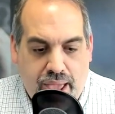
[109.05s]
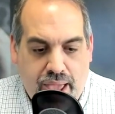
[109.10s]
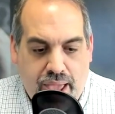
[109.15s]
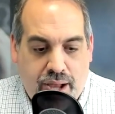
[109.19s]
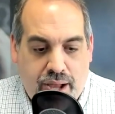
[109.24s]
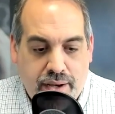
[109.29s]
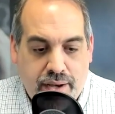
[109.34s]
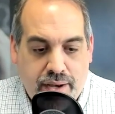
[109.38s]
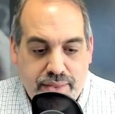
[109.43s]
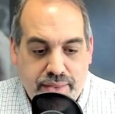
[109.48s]

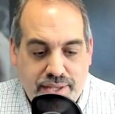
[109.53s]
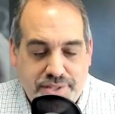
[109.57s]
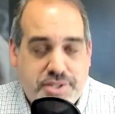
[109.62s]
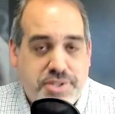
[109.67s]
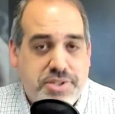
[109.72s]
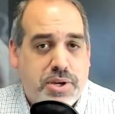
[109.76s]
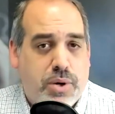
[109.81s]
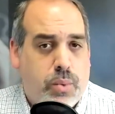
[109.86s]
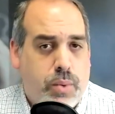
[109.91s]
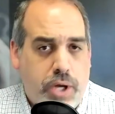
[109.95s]
And this
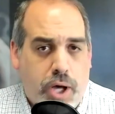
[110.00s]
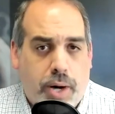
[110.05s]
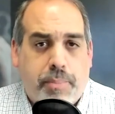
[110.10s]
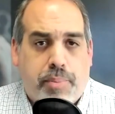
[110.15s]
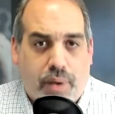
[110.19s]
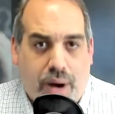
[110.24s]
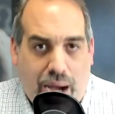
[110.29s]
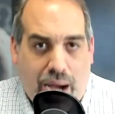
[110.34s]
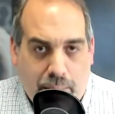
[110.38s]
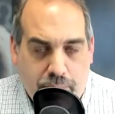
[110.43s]
is a real
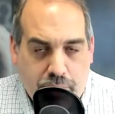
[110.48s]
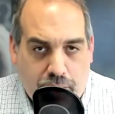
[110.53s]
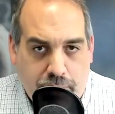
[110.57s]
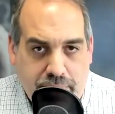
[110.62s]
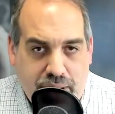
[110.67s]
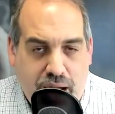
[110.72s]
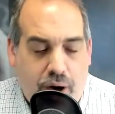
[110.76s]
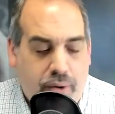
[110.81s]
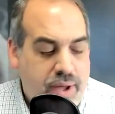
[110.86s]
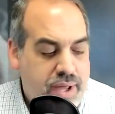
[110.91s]
problem.
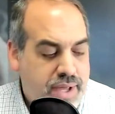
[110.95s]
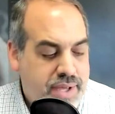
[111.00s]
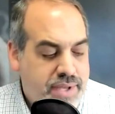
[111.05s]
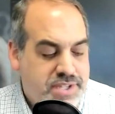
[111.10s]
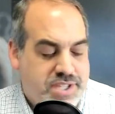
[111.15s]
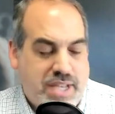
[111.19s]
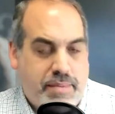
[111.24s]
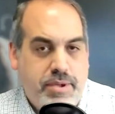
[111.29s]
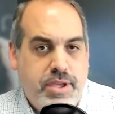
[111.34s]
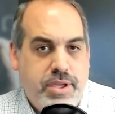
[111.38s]
Now,
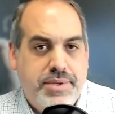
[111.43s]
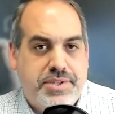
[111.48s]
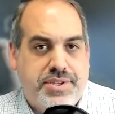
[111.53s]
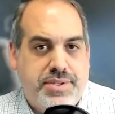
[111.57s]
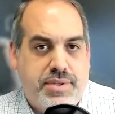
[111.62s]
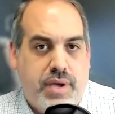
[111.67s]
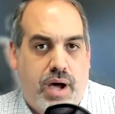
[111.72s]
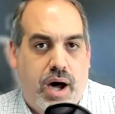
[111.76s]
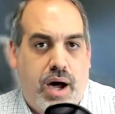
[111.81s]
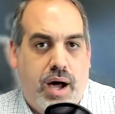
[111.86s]
some of you
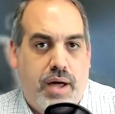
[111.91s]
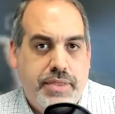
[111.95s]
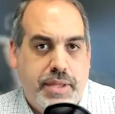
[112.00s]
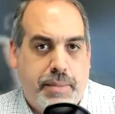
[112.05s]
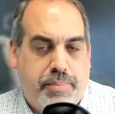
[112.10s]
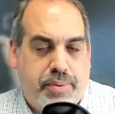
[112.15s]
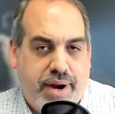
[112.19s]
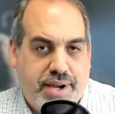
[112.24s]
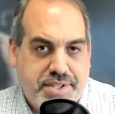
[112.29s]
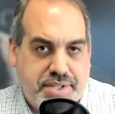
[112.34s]
saw the
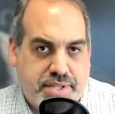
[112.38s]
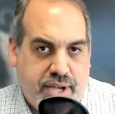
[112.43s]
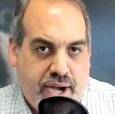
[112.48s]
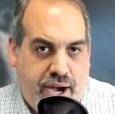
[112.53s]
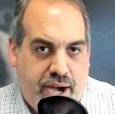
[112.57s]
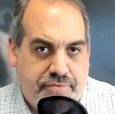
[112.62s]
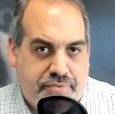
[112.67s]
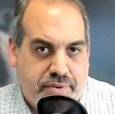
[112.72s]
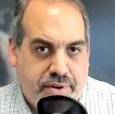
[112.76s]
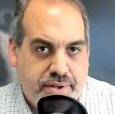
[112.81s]
press
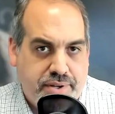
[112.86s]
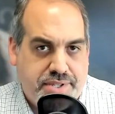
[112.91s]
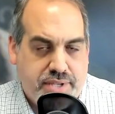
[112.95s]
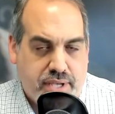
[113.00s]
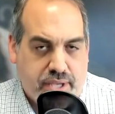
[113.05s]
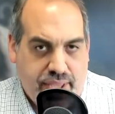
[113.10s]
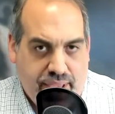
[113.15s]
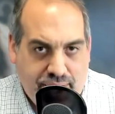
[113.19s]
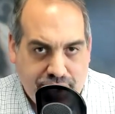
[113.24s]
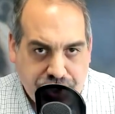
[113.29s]
conference
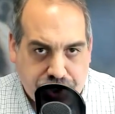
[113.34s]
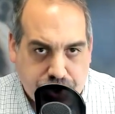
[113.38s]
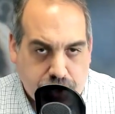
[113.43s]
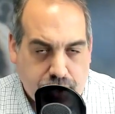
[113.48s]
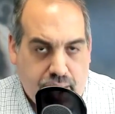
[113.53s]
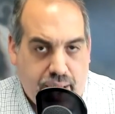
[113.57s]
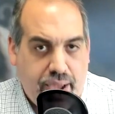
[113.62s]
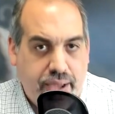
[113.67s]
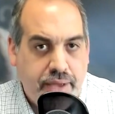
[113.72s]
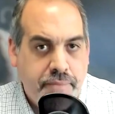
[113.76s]

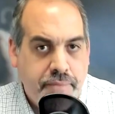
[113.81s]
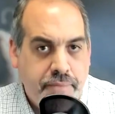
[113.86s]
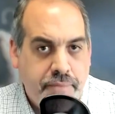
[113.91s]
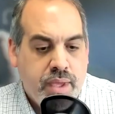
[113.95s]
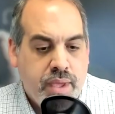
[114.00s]
yesterday,